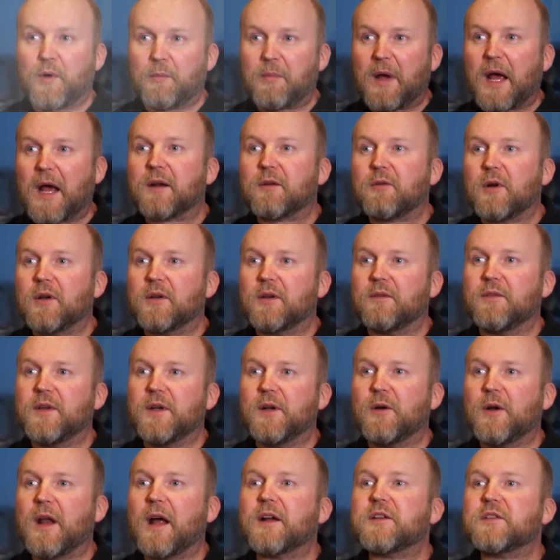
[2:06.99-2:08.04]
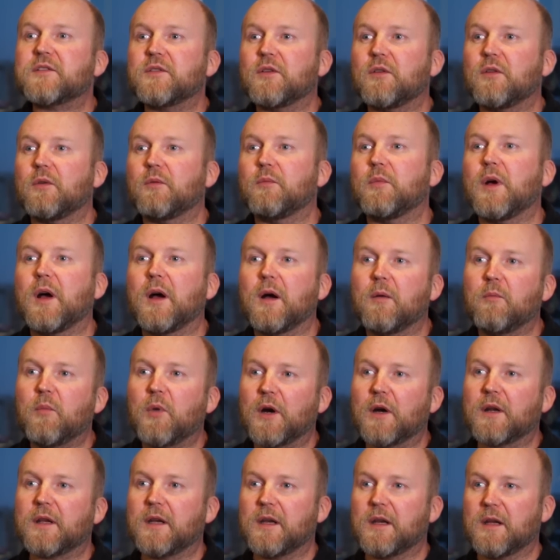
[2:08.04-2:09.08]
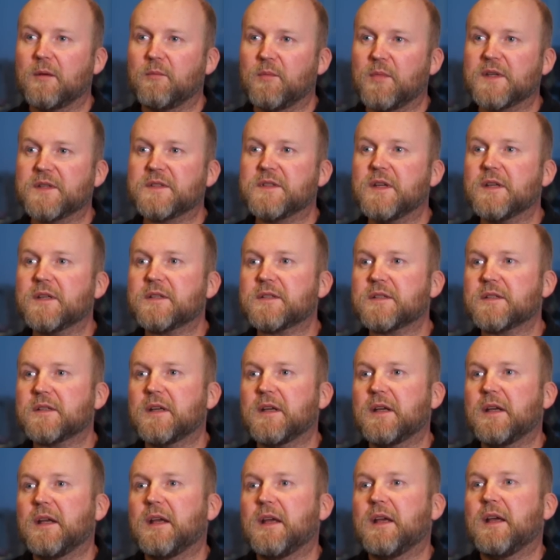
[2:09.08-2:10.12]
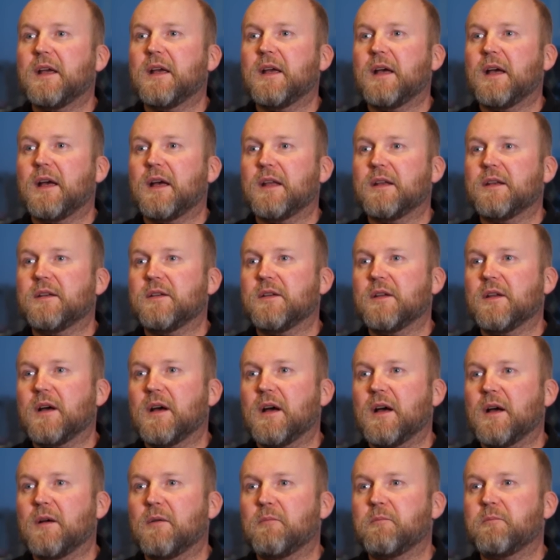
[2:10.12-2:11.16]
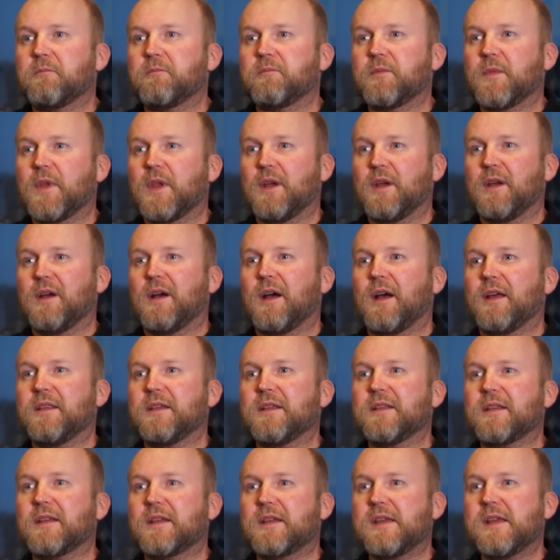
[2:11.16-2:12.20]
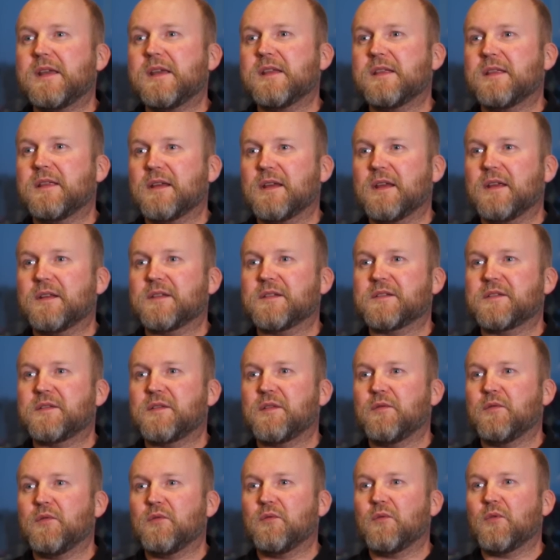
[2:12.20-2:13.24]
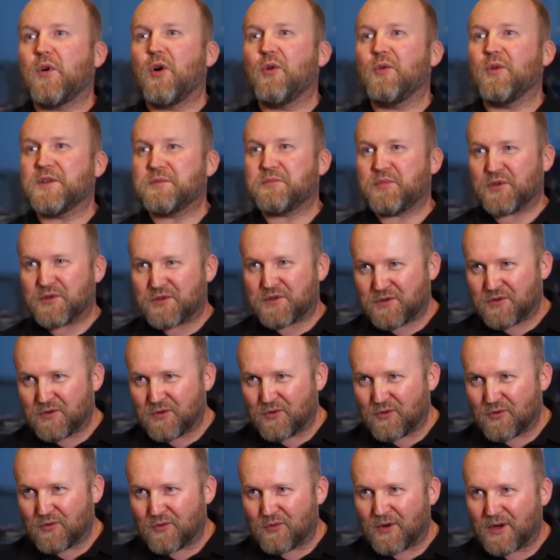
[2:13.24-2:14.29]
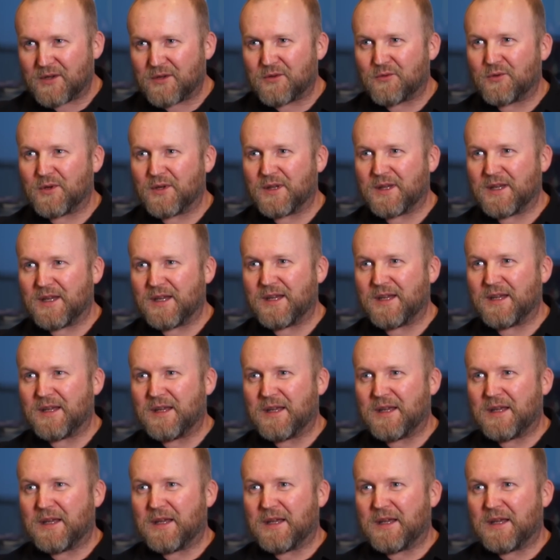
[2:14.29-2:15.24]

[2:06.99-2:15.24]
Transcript: a background of international marketing and business, and I think the key thing is to always pursue what you really